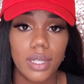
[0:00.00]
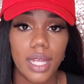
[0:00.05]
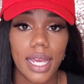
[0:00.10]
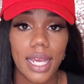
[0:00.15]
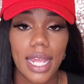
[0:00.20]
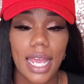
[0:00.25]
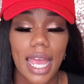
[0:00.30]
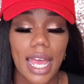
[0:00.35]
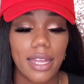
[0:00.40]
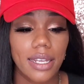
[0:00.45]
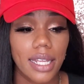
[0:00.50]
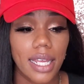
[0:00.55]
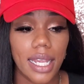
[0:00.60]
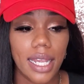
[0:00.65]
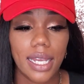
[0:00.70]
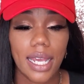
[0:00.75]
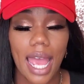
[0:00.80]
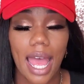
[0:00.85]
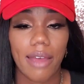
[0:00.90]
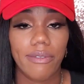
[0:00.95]
They
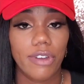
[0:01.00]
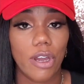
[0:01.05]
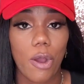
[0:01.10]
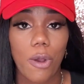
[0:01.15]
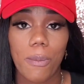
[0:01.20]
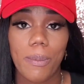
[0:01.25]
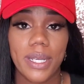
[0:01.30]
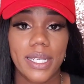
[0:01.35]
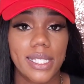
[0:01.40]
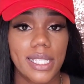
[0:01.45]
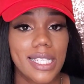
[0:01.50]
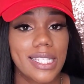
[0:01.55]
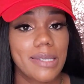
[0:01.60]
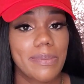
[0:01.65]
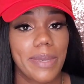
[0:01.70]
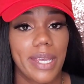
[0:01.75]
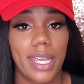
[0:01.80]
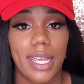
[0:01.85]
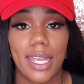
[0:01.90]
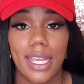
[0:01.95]
have no business
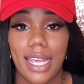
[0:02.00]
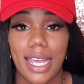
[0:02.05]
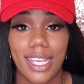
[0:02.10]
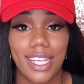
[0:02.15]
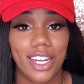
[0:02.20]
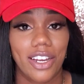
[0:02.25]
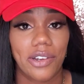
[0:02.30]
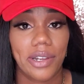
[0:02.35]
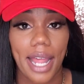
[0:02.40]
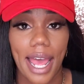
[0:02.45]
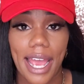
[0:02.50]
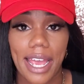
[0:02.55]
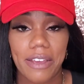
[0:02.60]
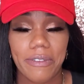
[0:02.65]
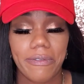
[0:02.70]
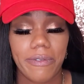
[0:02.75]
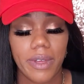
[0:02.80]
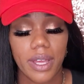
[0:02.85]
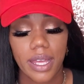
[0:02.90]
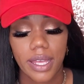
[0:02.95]
being in your
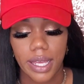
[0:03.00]
life.